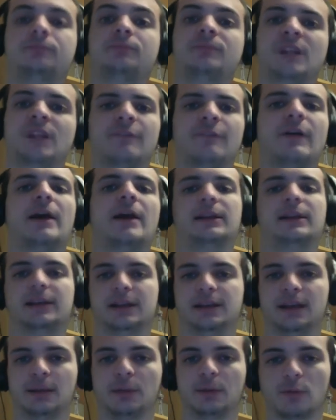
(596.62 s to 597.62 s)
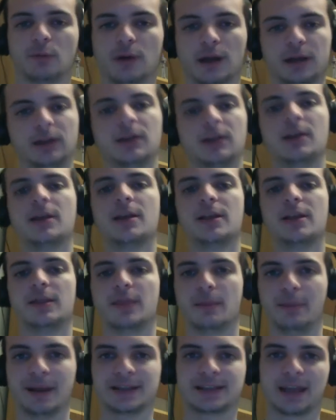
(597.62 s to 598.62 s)
Finally, number 1, the
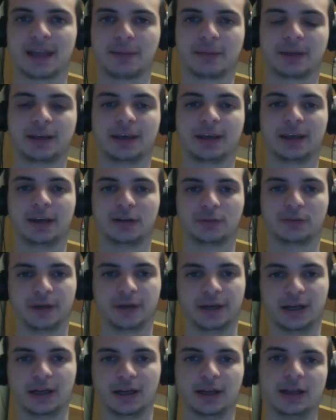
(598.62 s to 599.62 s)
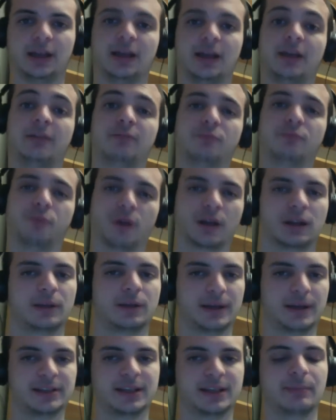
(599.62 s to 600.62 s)
best epic in Arena, and one of the
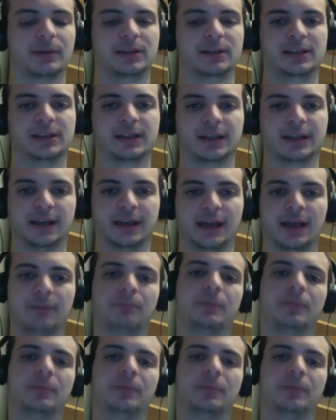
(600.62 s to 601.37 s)
best epics in the game,